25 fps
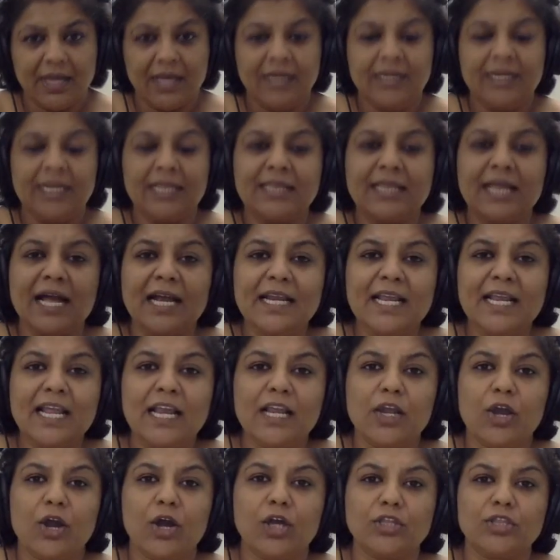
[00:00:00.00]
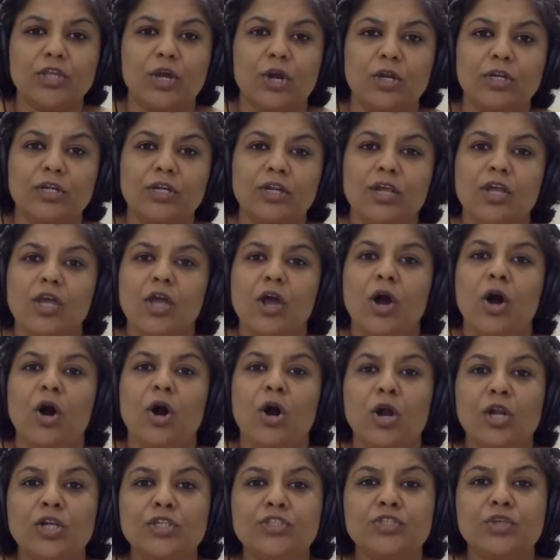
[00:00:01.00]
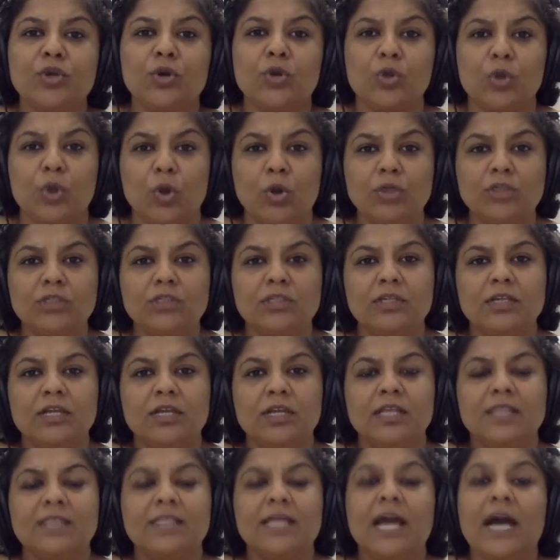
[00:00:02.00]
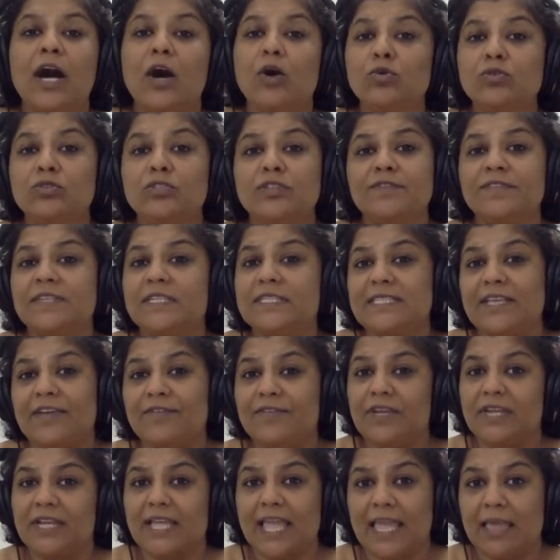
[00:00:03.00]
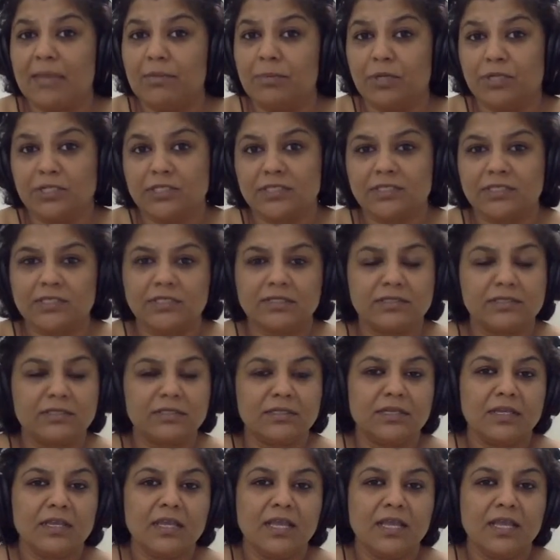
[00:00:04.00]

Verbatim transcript: Nathaniel Hawthorne also wrote The House of the Seven Gables.